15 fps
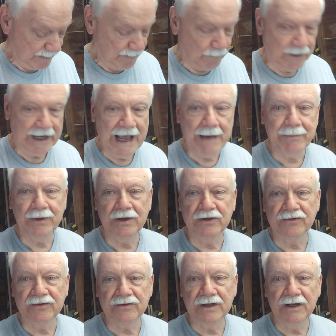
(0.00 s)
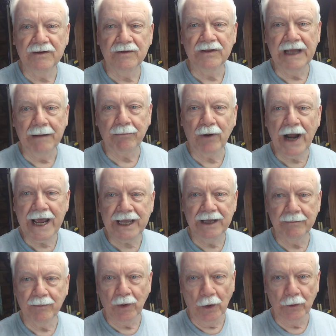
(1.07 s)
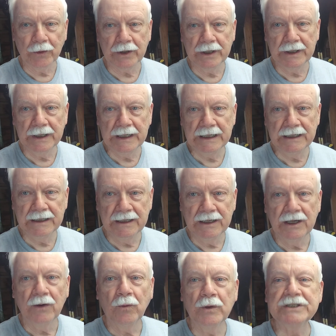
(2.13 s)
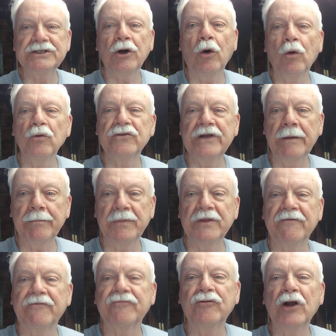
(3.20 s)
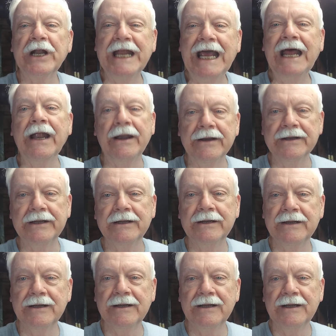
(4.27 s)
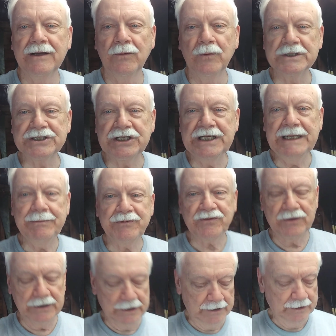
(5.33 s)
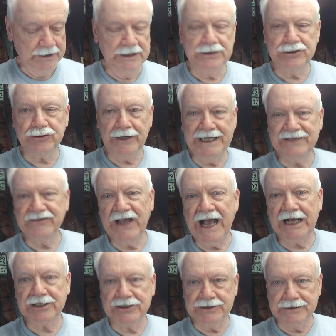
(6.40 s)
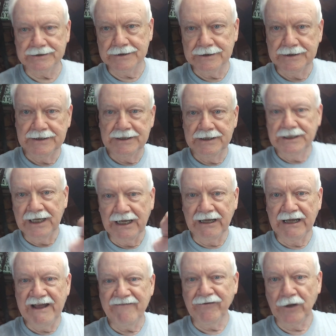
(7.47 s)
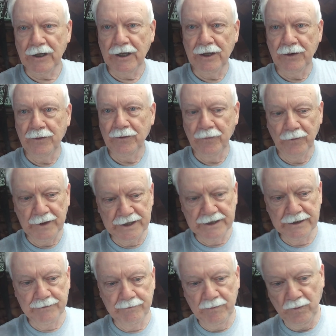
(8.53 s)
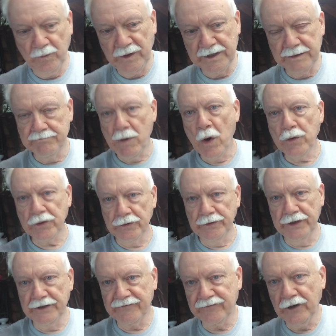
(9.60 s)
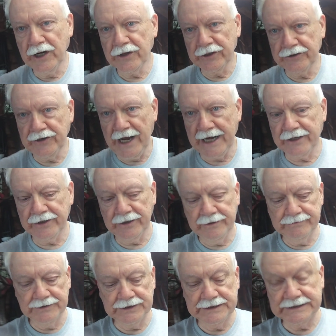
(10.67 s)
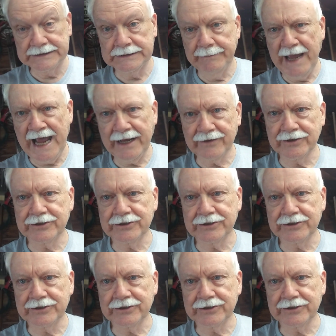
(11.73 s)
what happened is that bracket broke, which holds up the front end, which keeps the transaxle level with the motor in the front of the tractor. This is the back of the